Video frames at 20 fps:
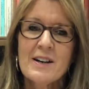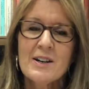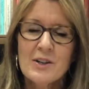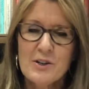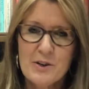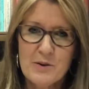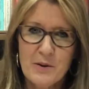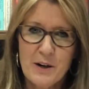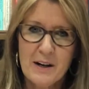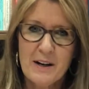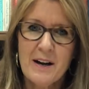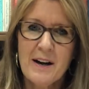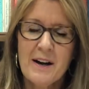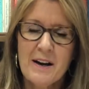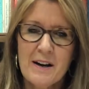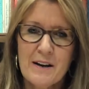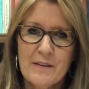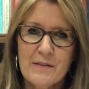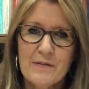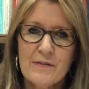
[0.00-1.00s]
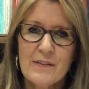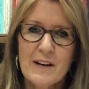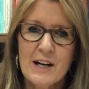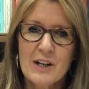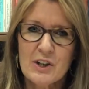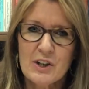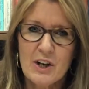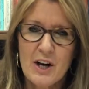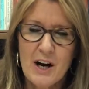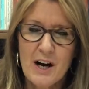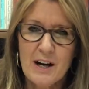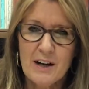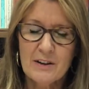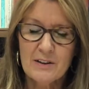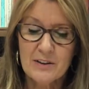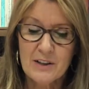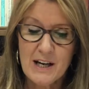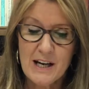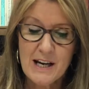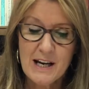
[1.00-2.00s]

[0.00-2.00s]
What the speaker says: you're going to have a child.